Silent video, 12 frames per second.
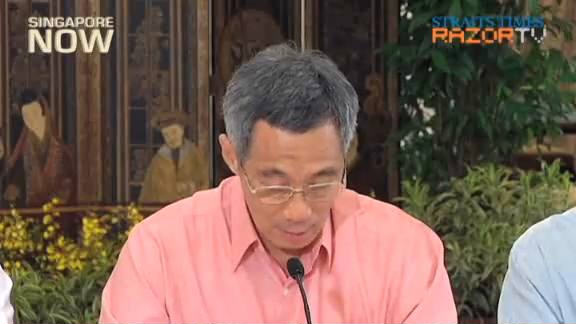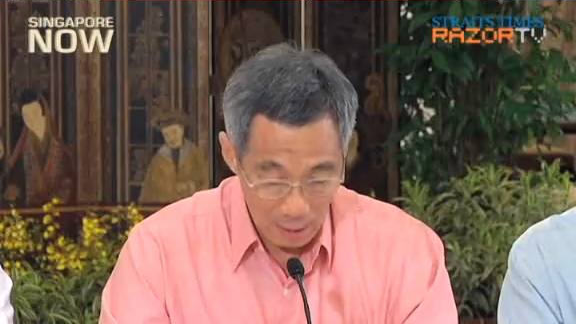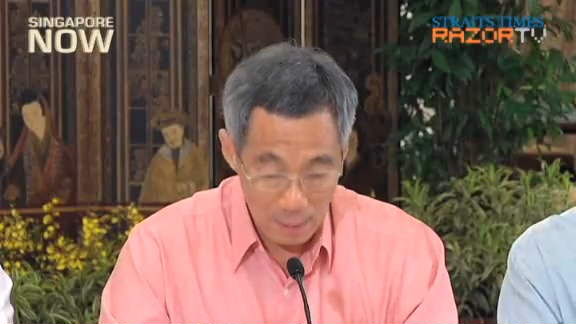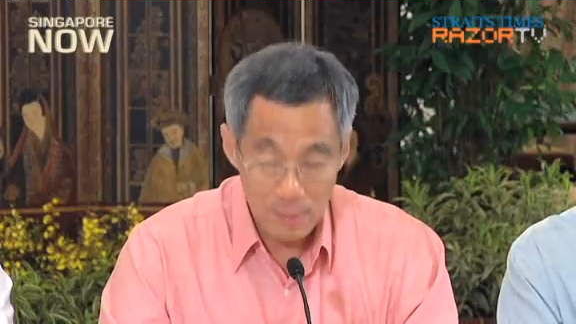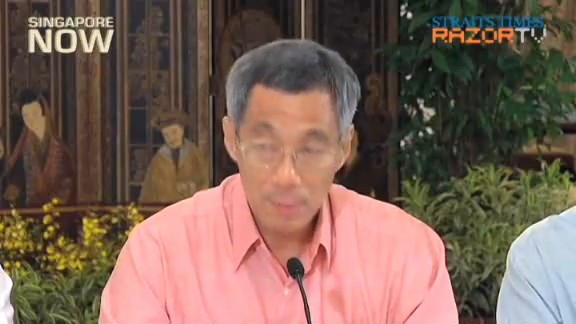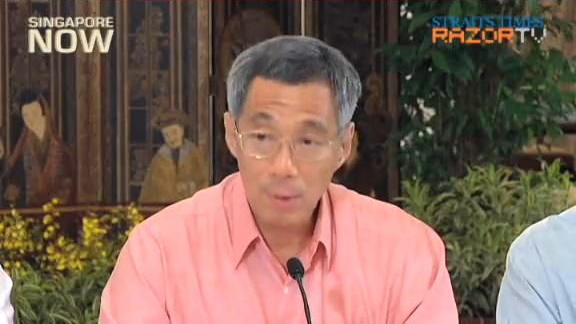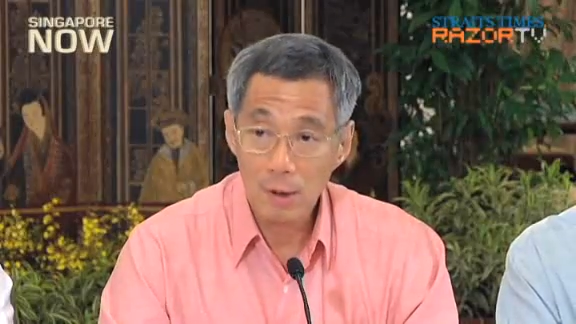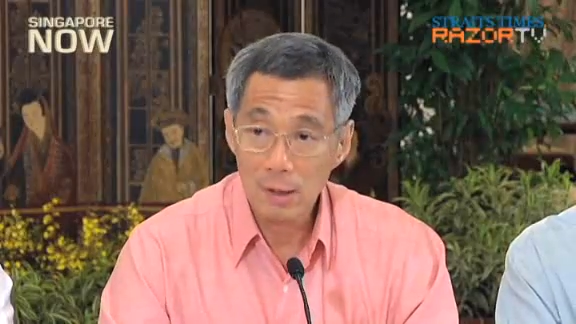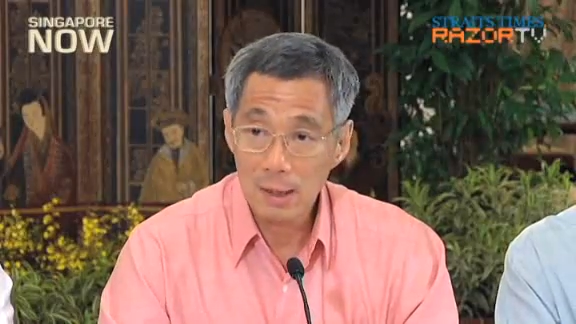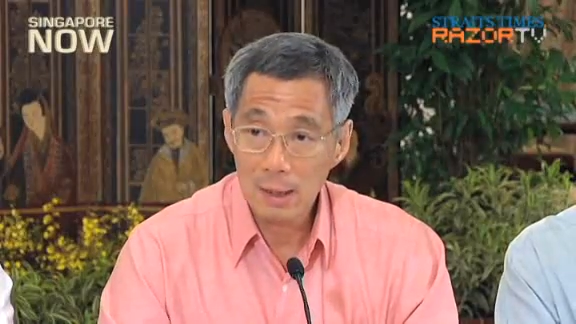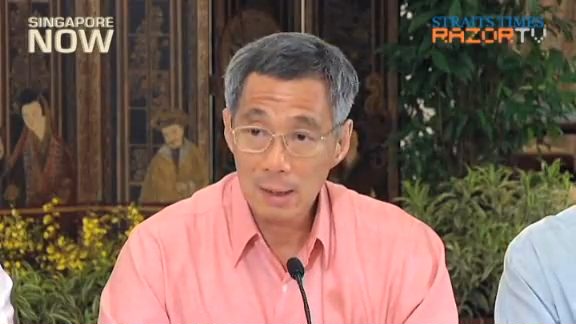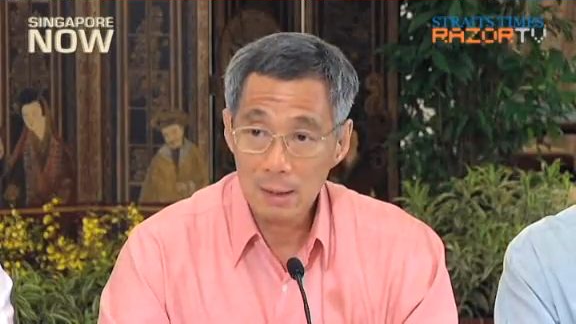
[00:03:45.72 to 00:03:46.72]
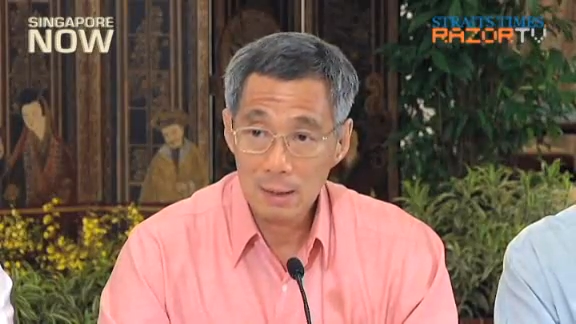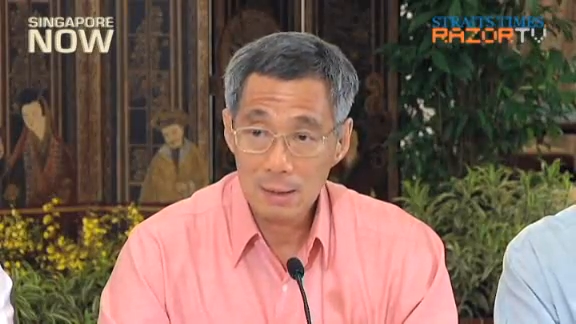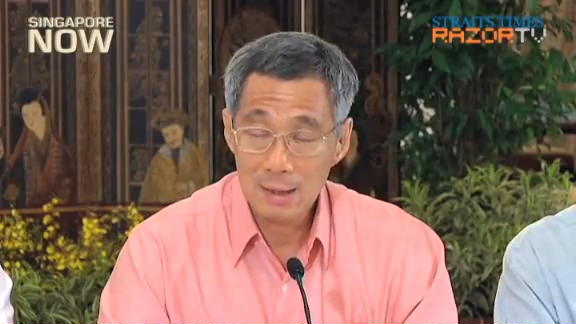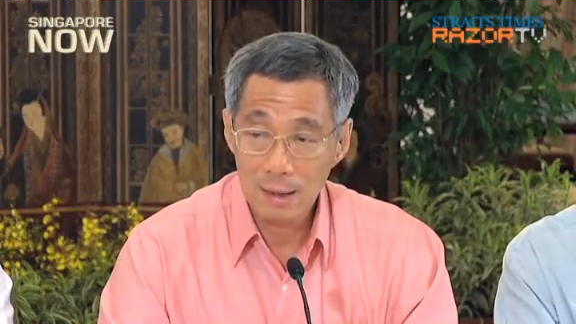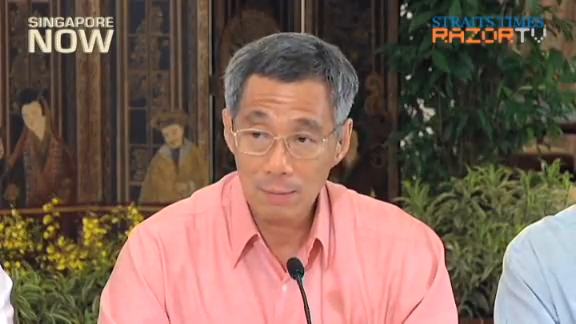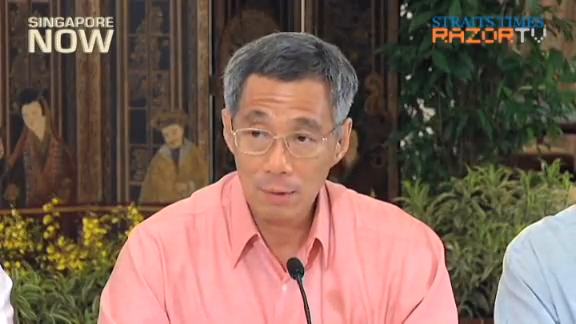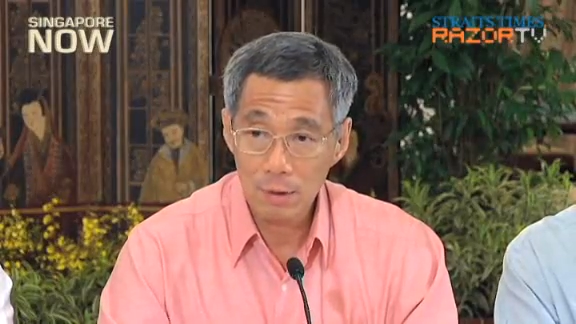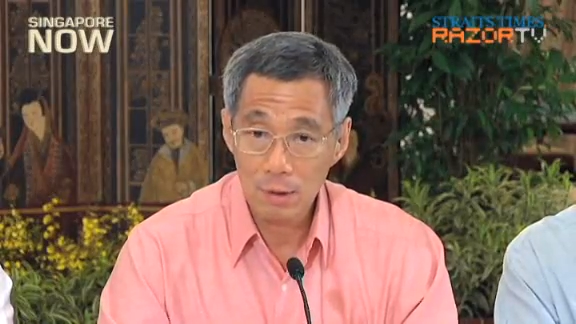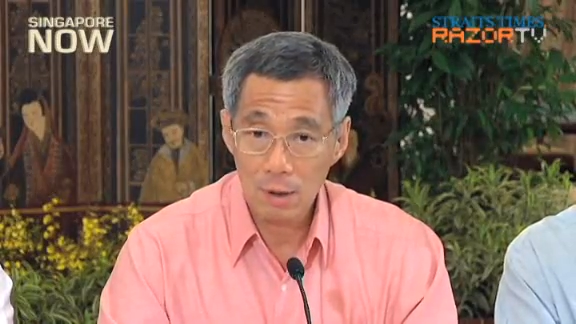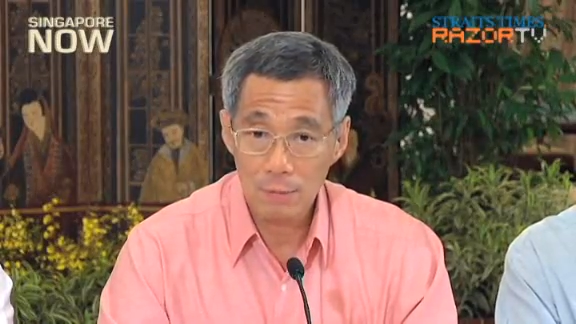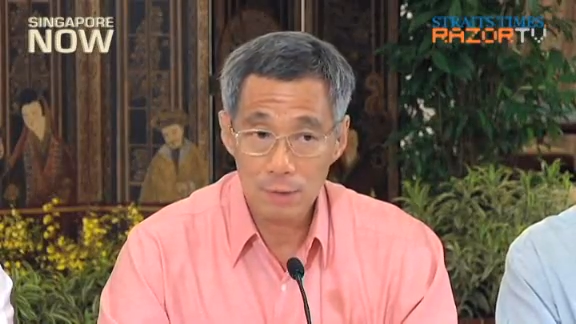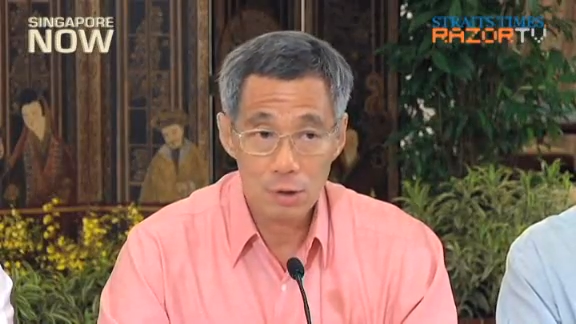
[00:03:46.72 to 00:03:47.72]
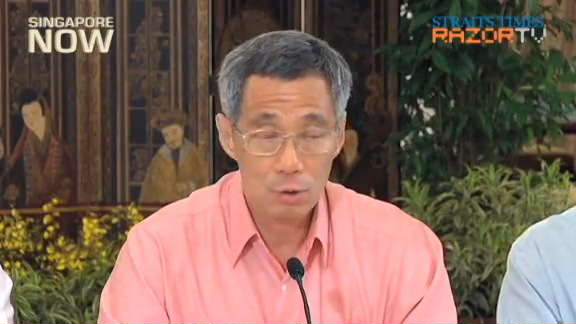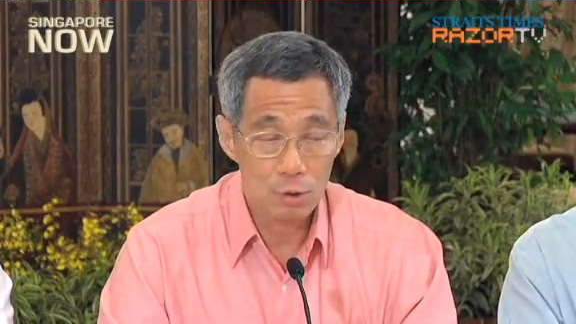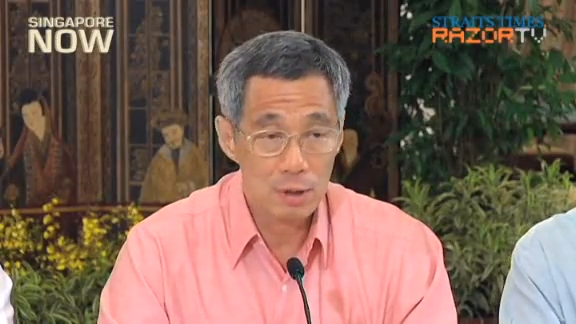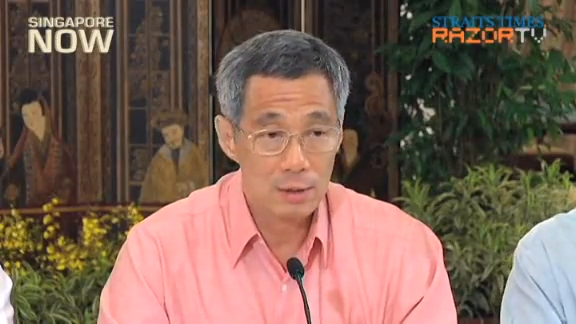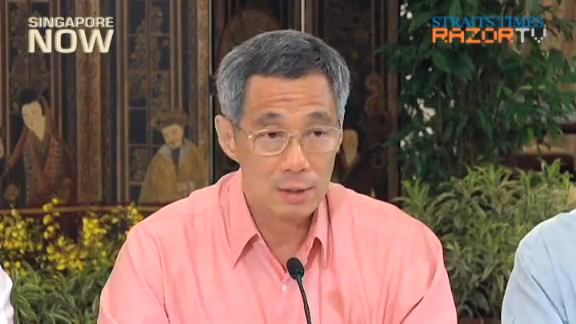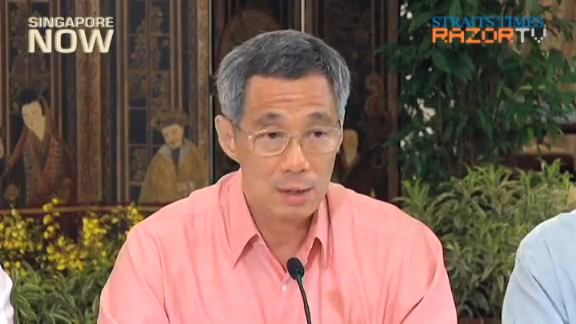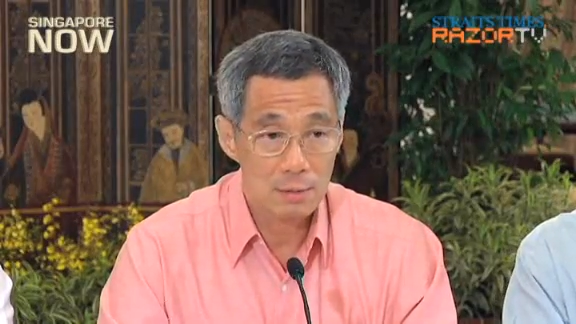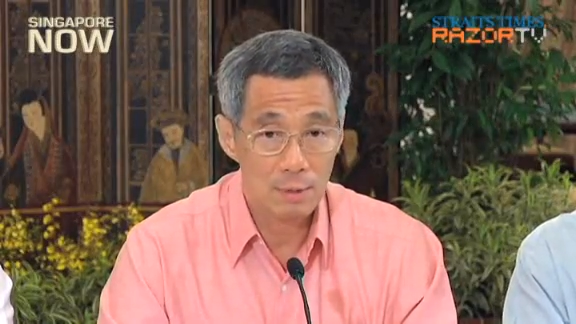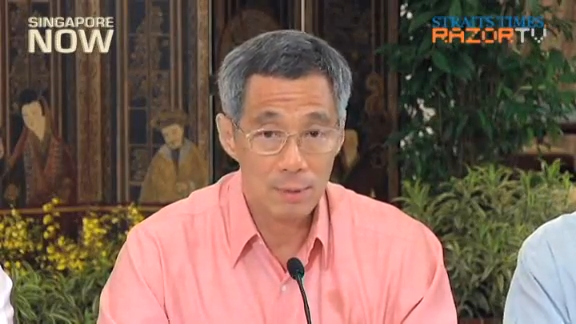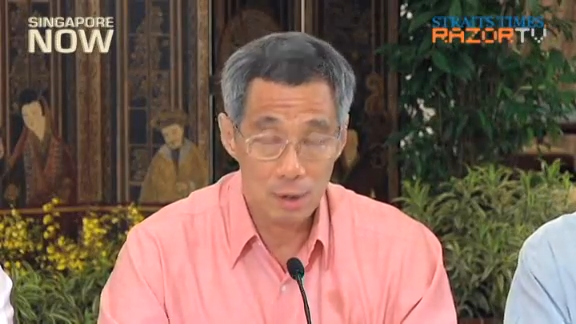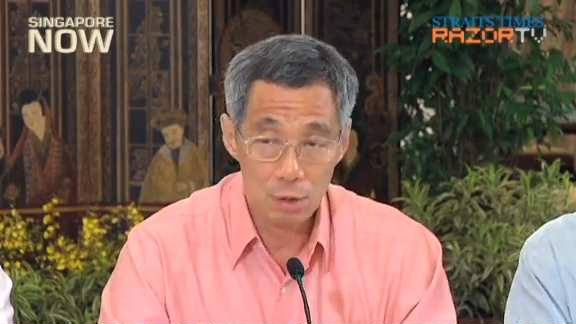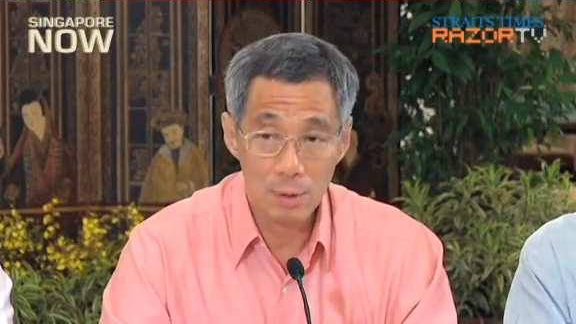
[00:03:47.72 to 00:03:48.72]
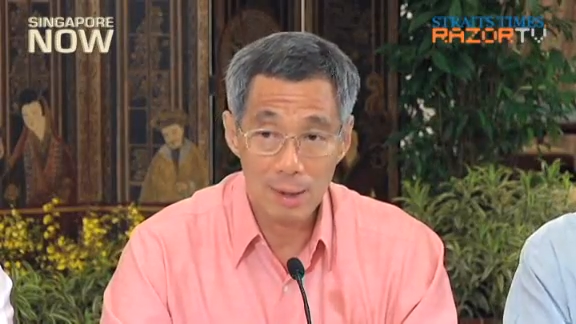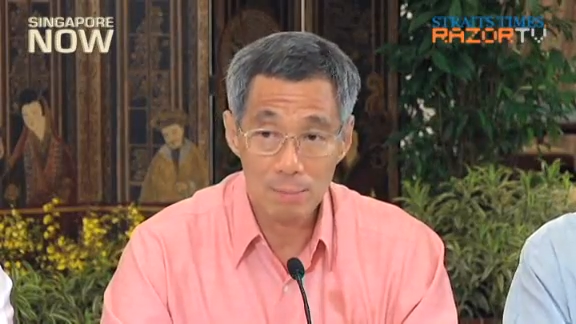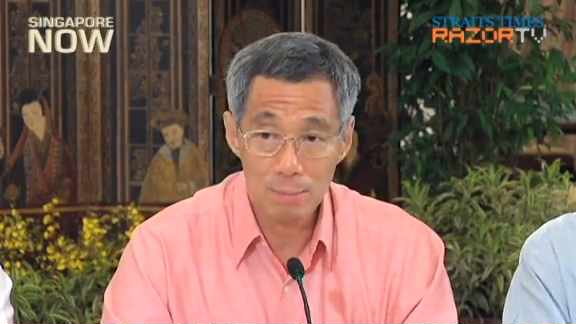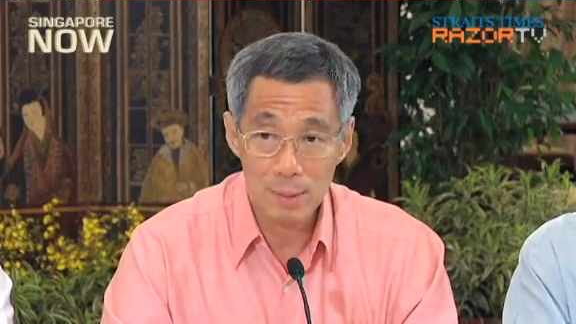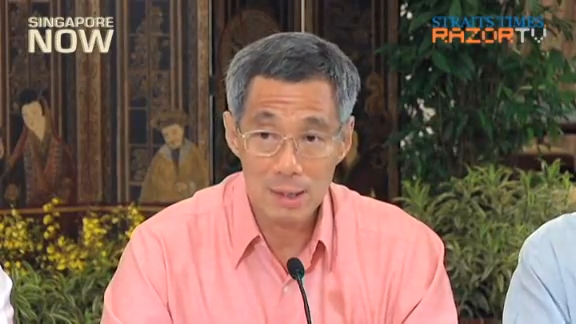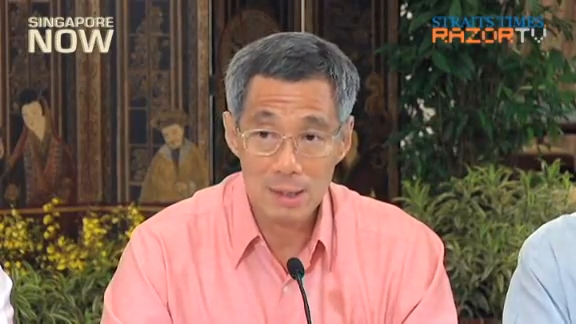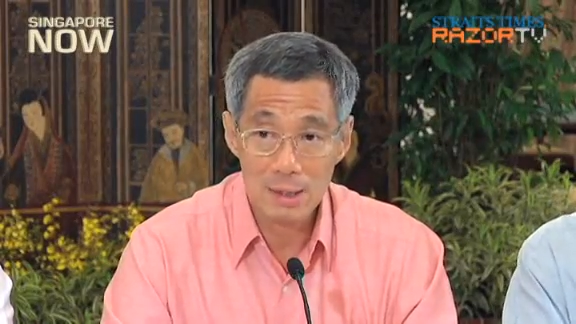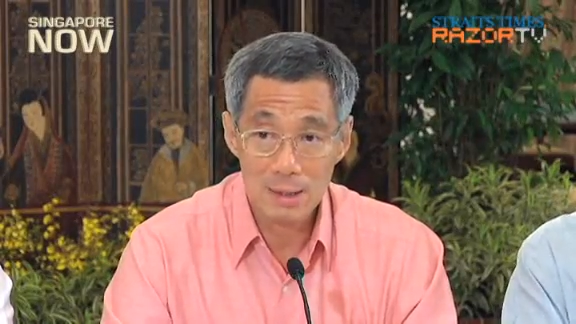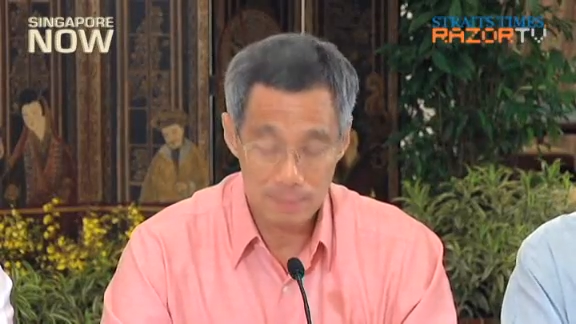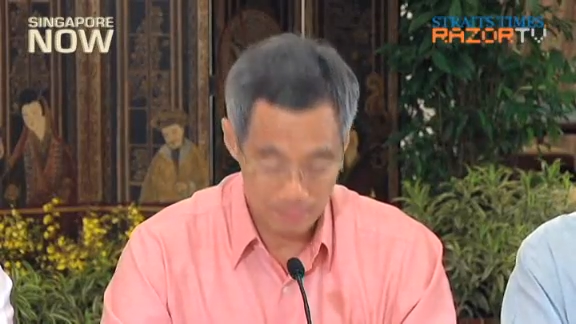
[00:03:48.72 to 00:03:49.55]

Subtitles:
I'm appointing several office holders from the new MPs.